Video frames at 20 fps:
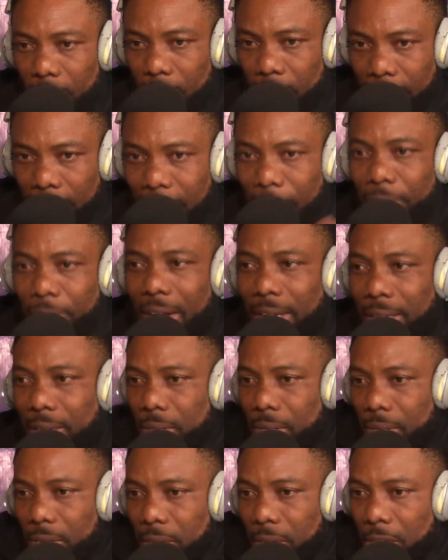They have
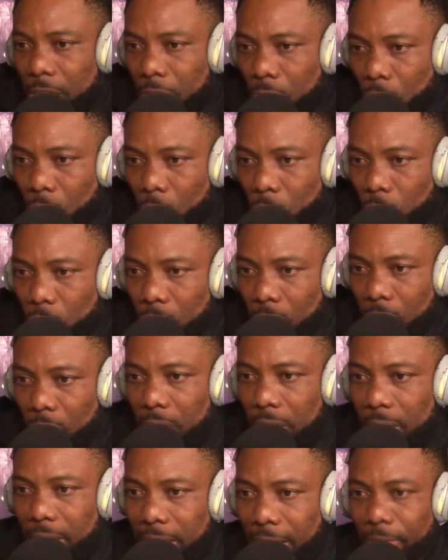that ego.
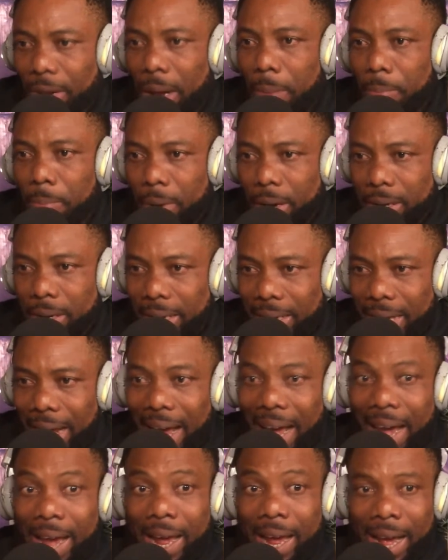They have that pride
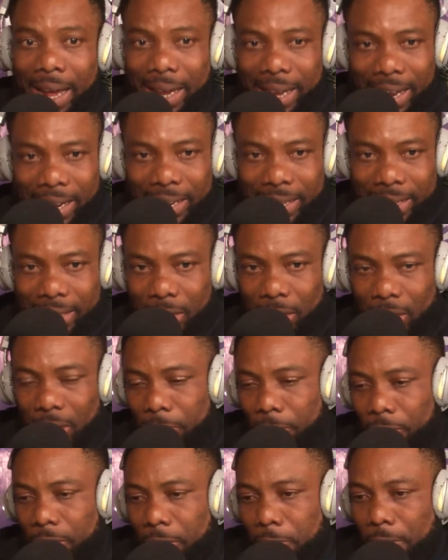that I earned it,
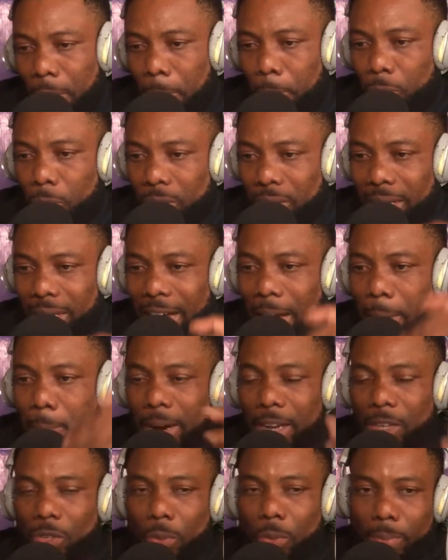even if I'm putting a high
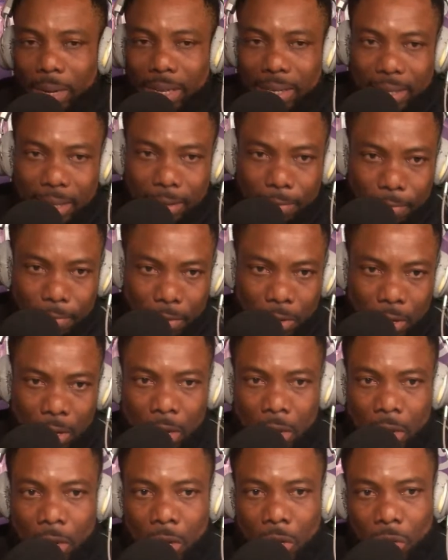price on myself.
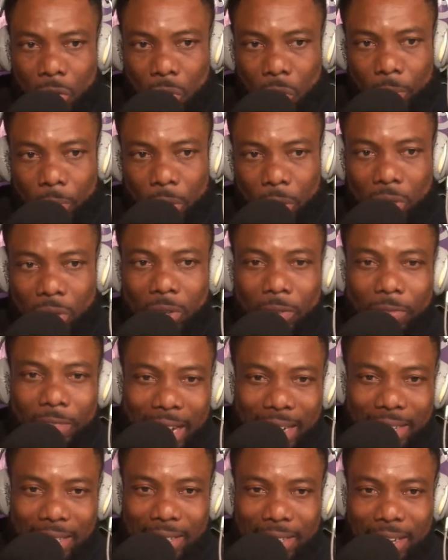So because of
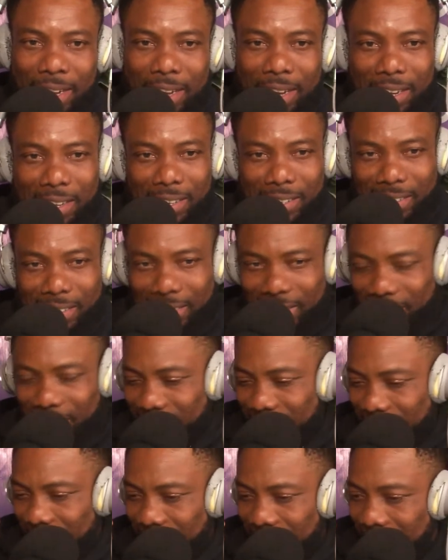that,
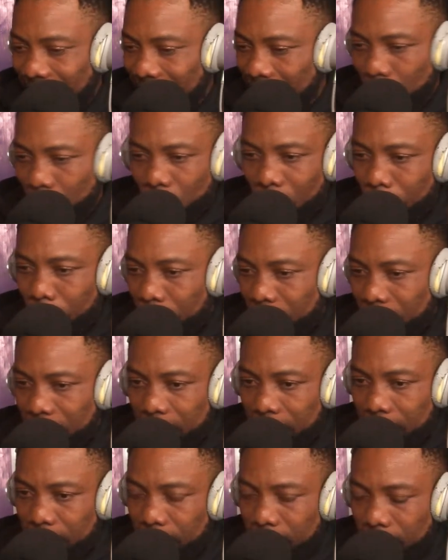they can do
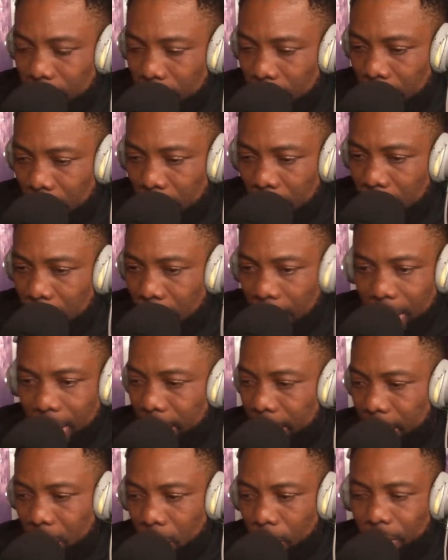everything. They can
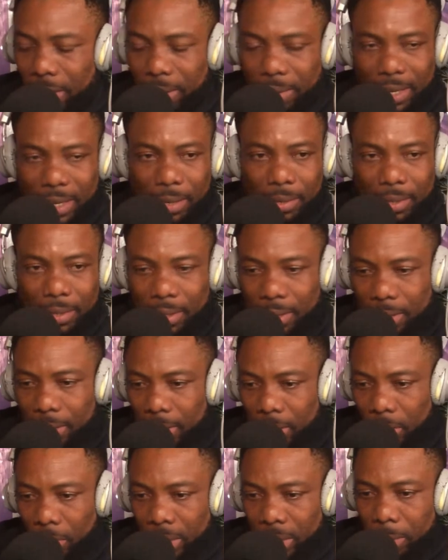take care of their
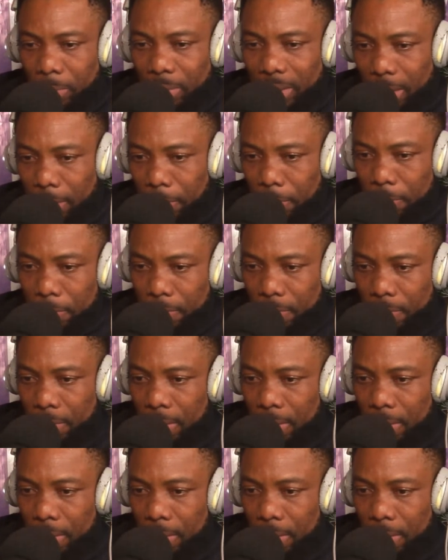kids on themselves.